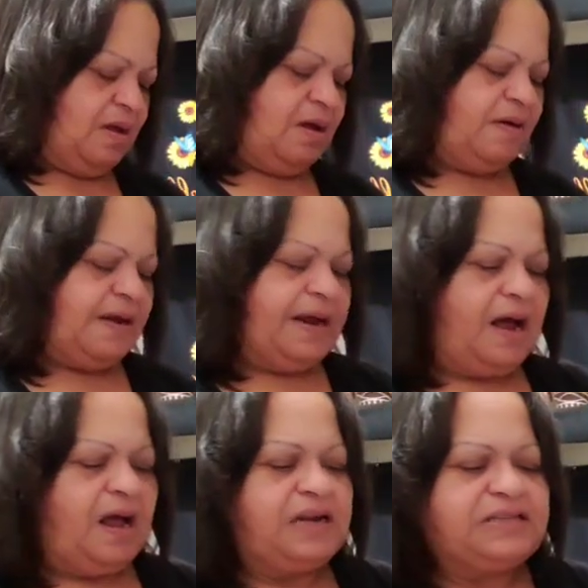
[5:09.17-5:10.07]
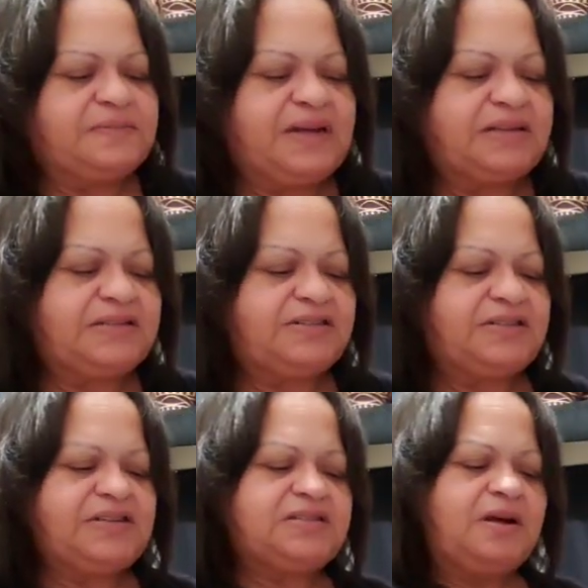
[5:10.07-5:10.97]
All right, honest
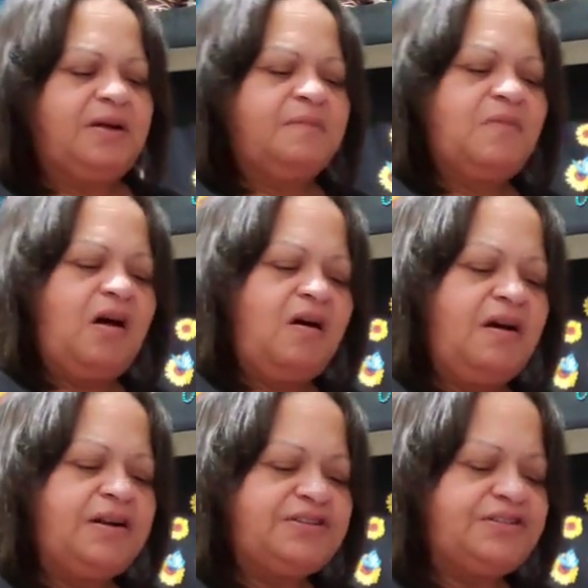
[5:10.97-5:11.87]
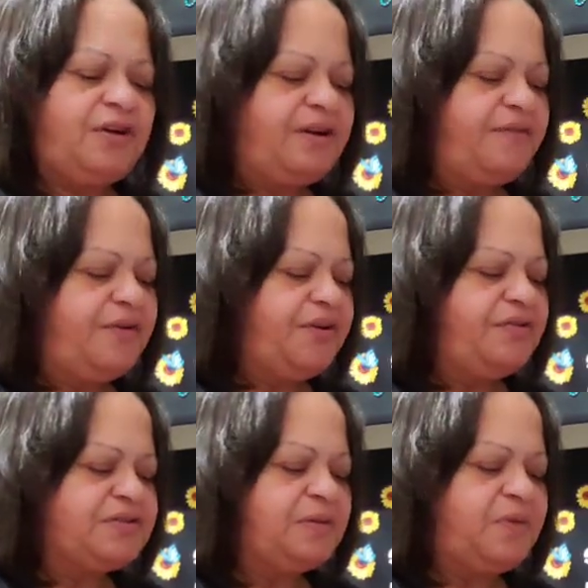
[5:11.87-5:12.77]
messages. My heart is yearning for
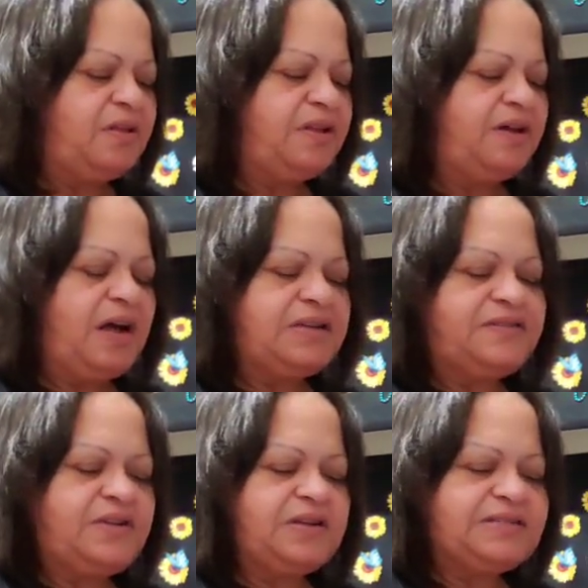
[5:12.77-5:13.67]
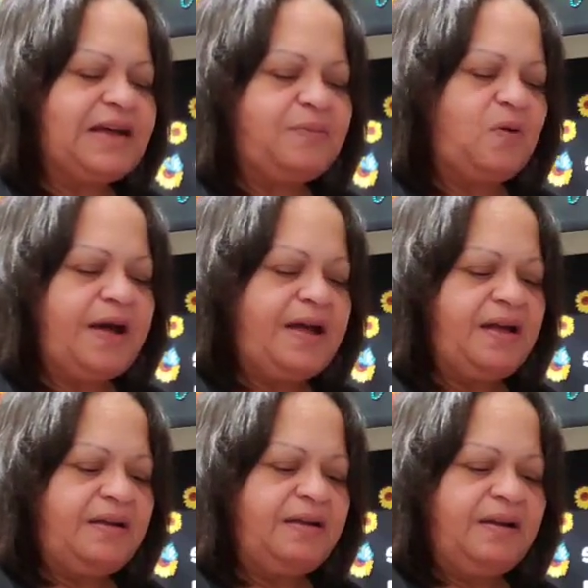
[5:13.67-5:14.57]
you, so both of you guys feel the same way.
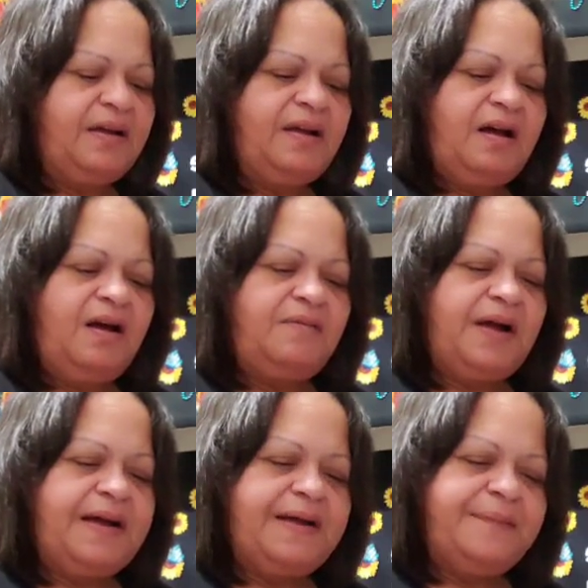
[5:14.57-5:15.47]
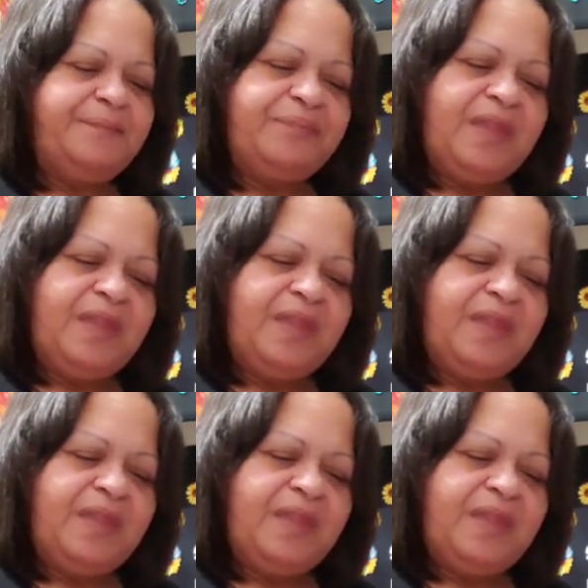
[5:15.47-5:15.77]
All right.